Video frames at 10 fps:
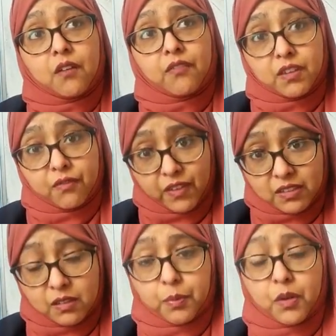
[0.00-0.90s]
For the
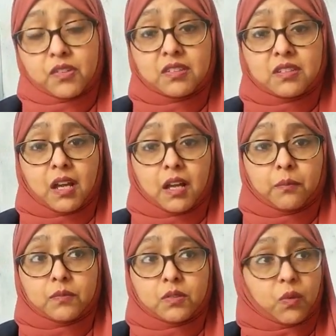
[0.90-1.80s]
visa process
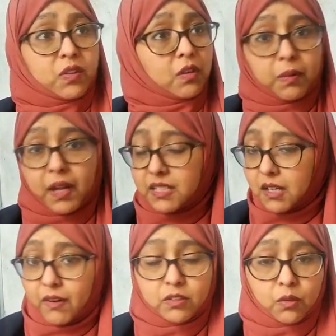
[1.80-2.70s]
times, whether you apply
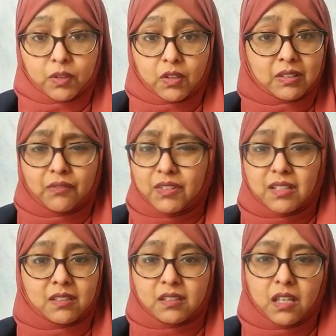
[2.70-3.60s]
direct or whether yourself,
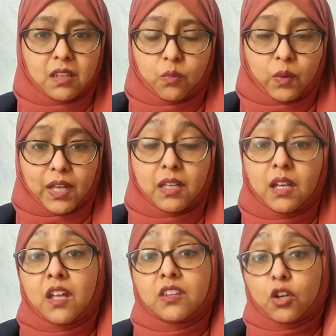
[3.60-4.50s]
it's either way,
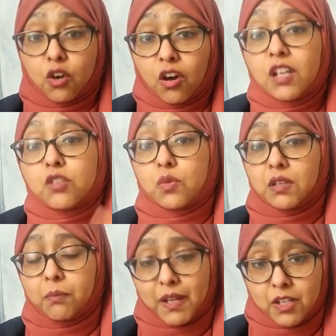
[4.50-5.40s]
the college
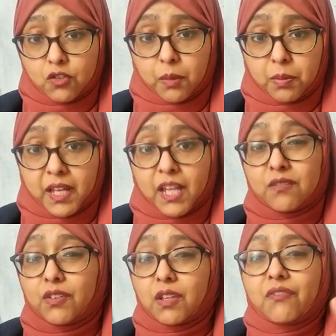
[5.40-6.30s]
will manage your
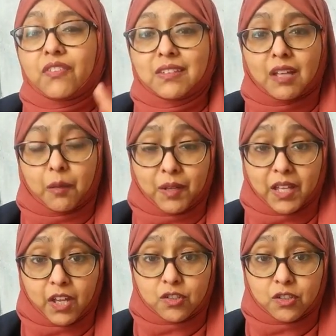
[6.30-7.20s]
application for the visa
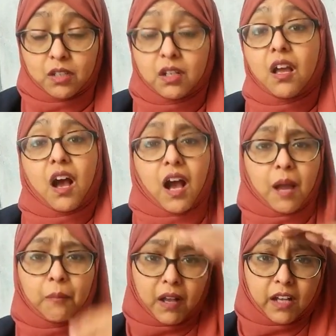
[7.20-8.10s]
application.
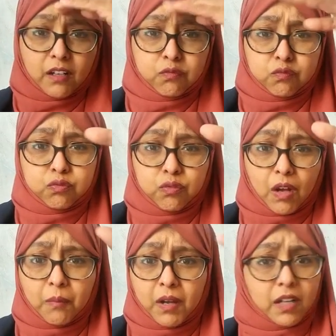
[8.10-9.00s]
I'm kind of
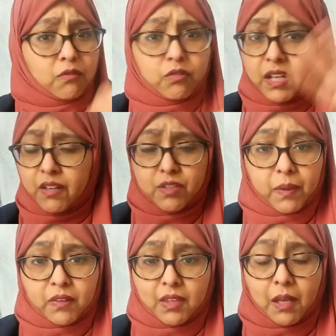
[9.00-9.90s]
relieved
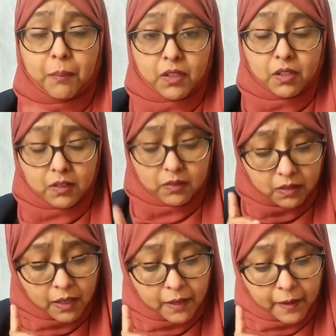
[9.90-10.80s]
about that because
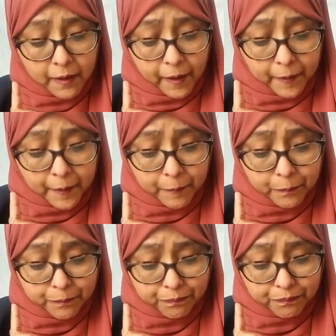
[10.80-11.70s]

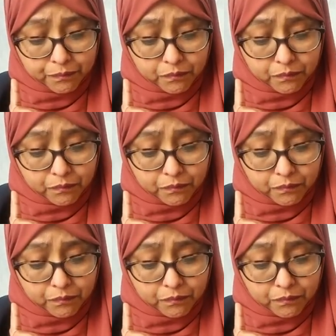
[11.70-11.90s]
they're